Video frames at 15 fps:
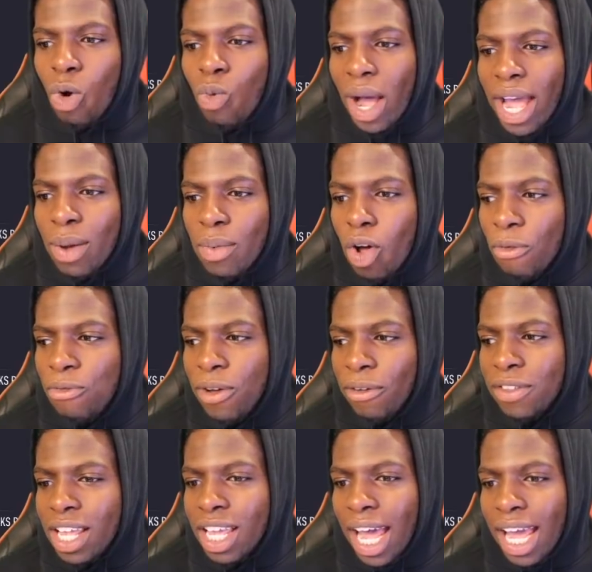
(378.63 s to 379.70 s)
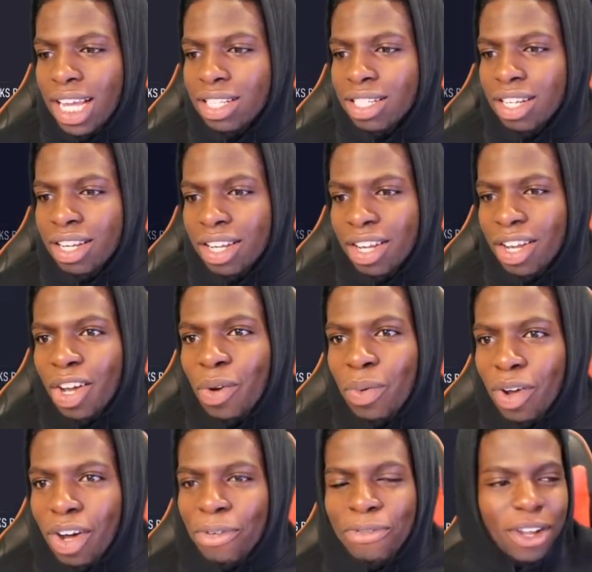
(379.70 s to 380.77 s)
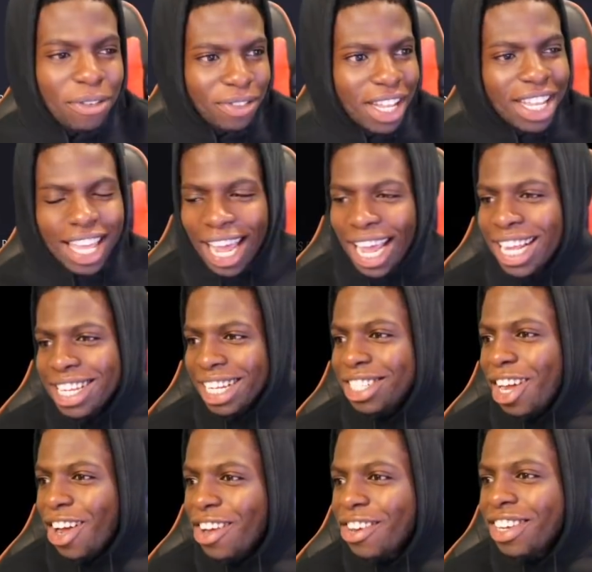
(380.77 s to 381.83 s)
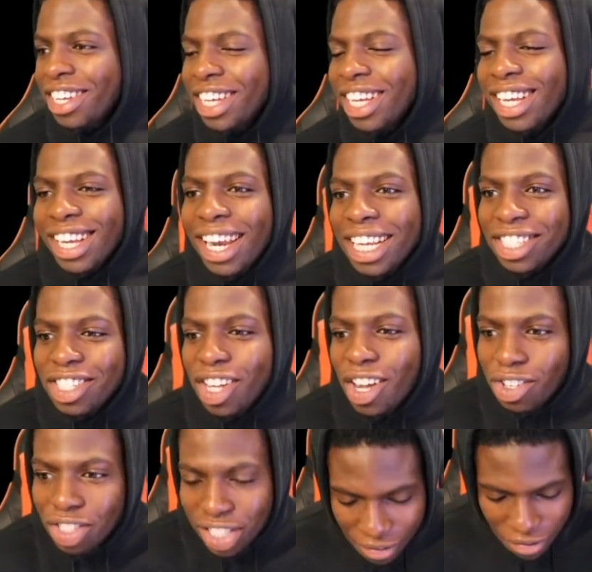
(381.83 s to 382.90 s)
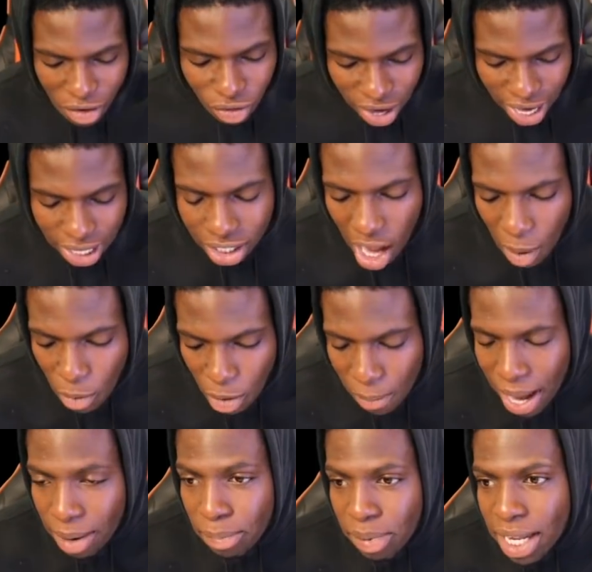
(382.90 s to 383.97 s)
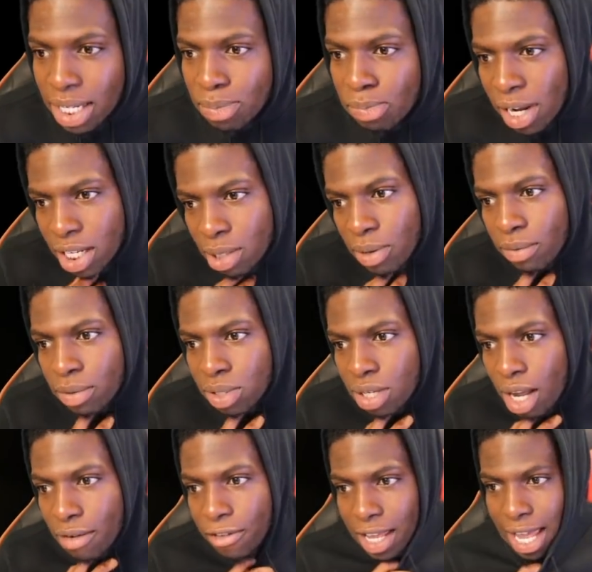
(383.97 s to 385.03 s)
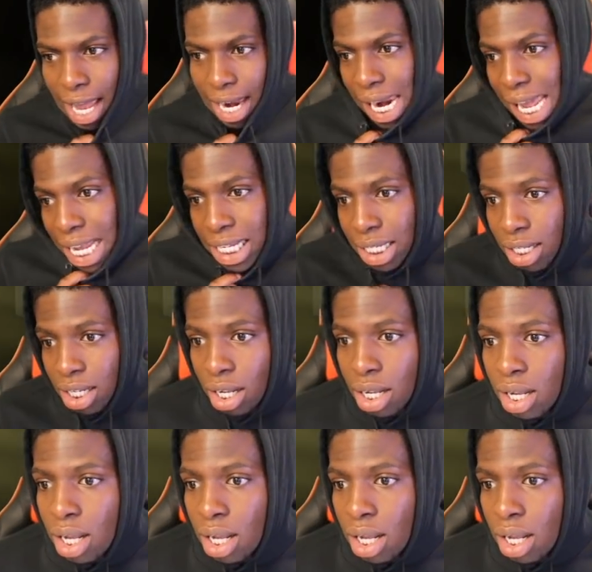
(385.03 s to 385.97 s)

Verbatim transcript: Oh, wait, we got 15Ks. We got a 15K. Let's go. Let's go. Seven rares. Come on, man. Please bless me with something at least.